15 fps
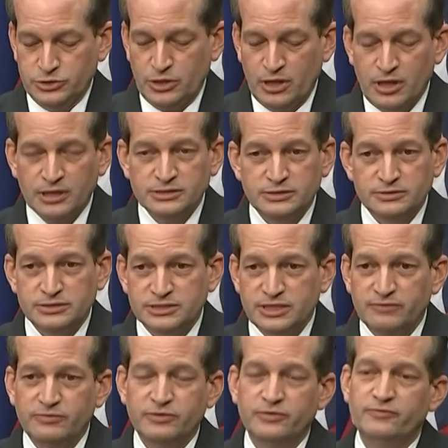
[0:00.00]
talked to
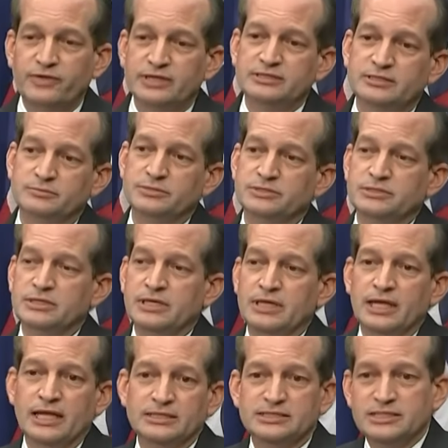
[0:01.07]
several of the victims,
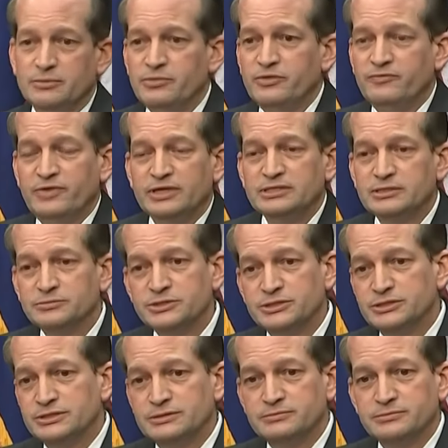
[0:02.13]
and some of the victims
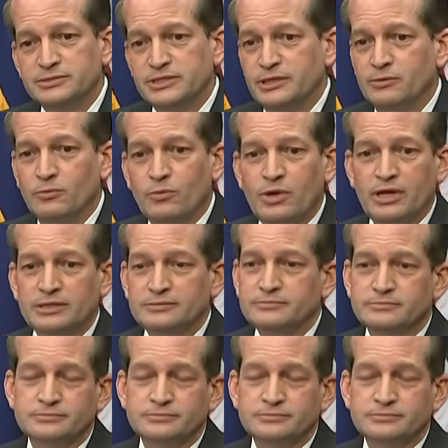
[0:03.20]
just didn't want